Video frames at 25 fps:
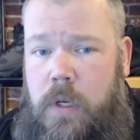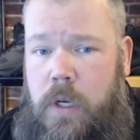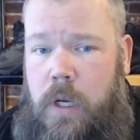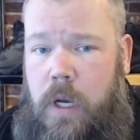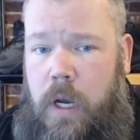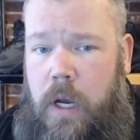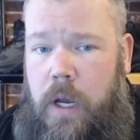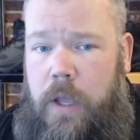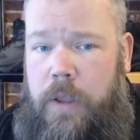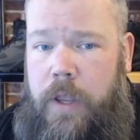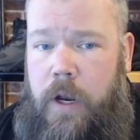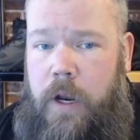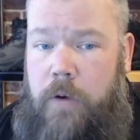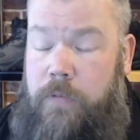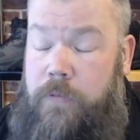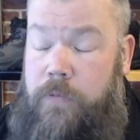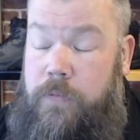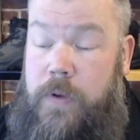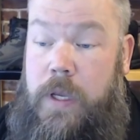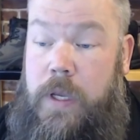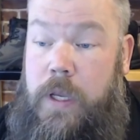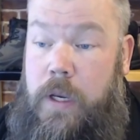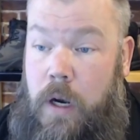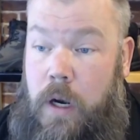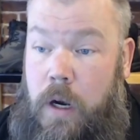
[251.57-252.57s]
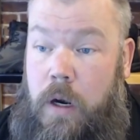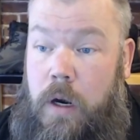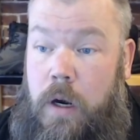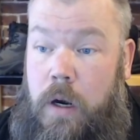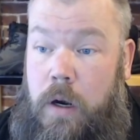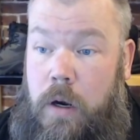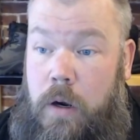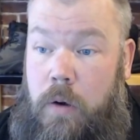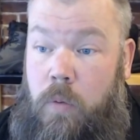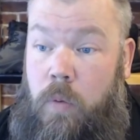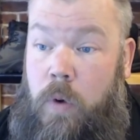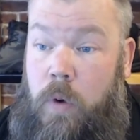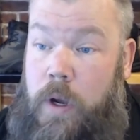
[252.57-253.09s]
Their feet
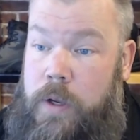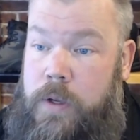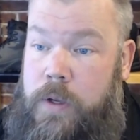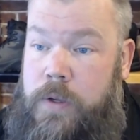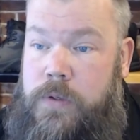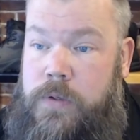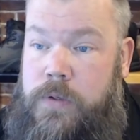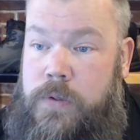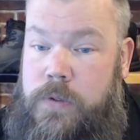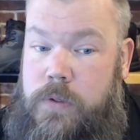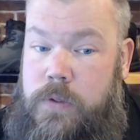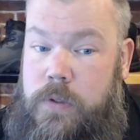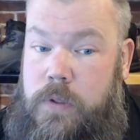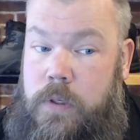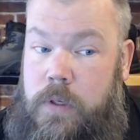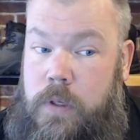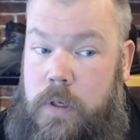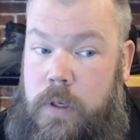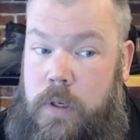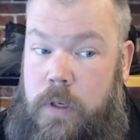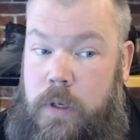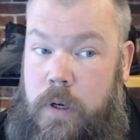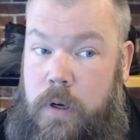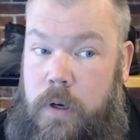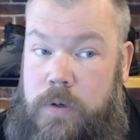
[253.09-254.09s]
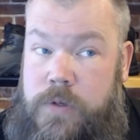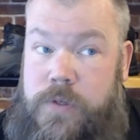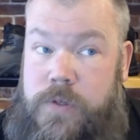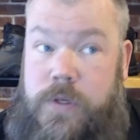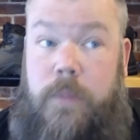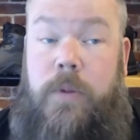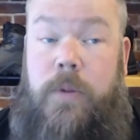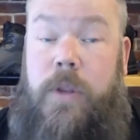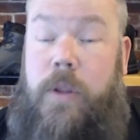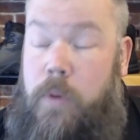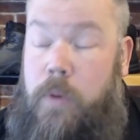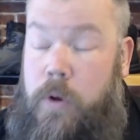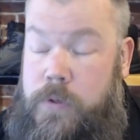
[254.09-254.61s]
are are some
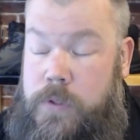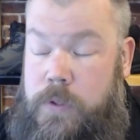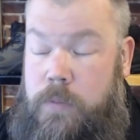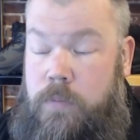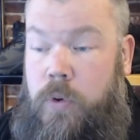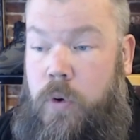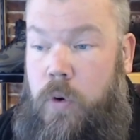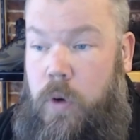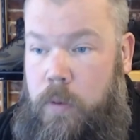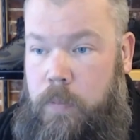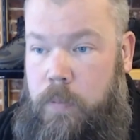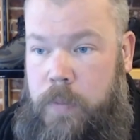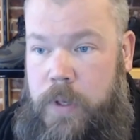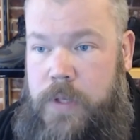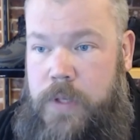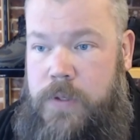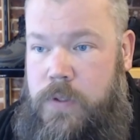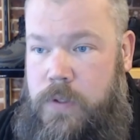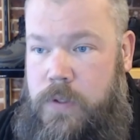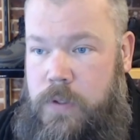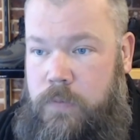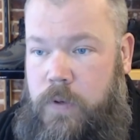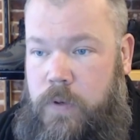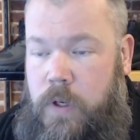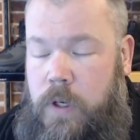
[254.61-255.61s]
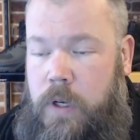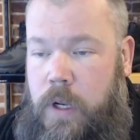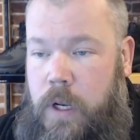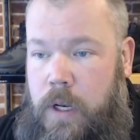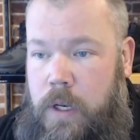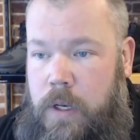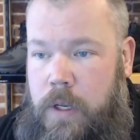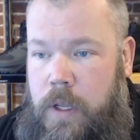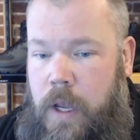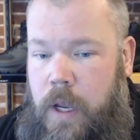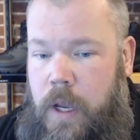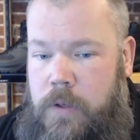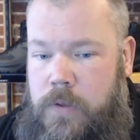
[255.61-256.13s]
of the most important pieces of their
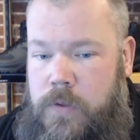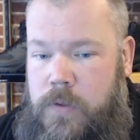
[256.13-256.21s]
day-to-day.